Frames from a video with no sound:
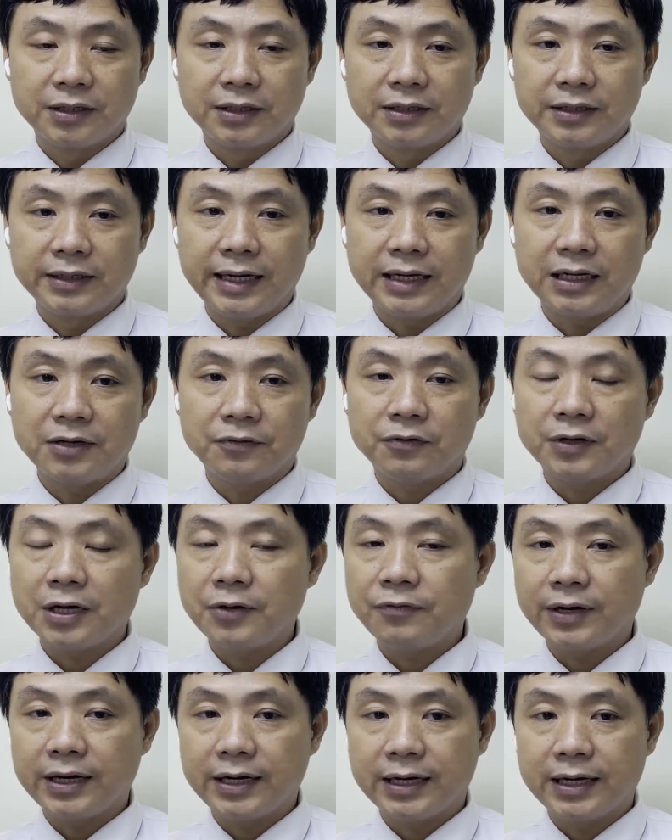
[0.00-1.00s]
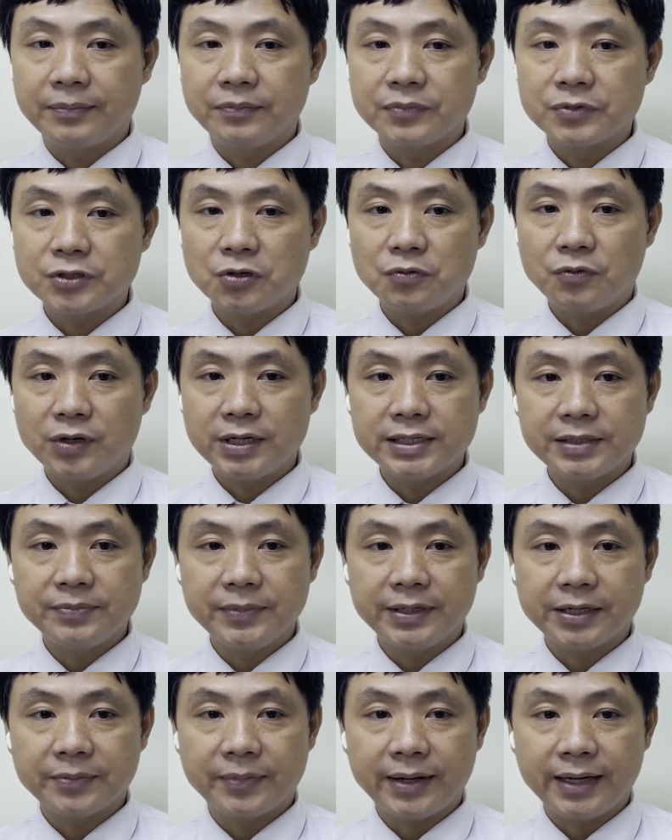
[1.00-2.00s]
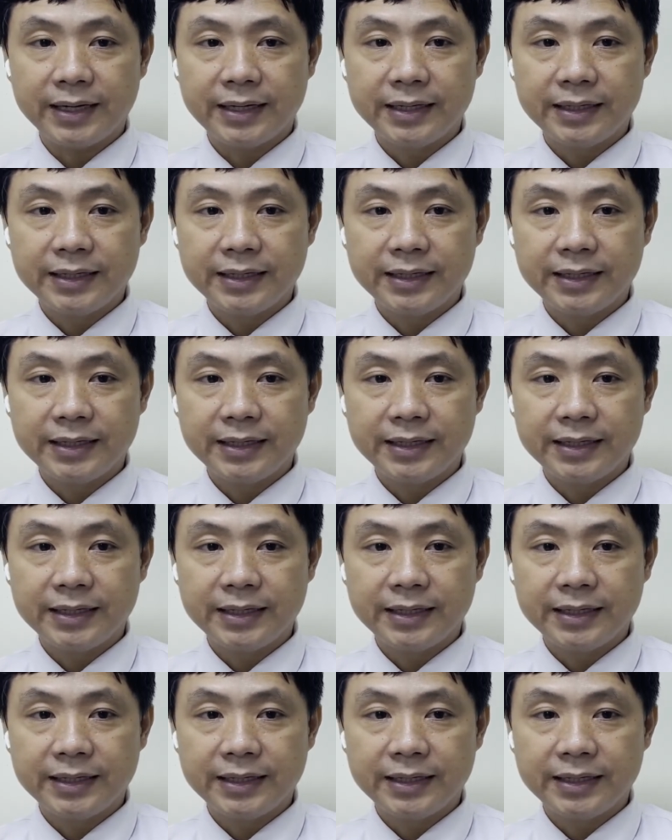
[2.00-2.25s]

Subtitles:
get the referendum. So what does it mean, man?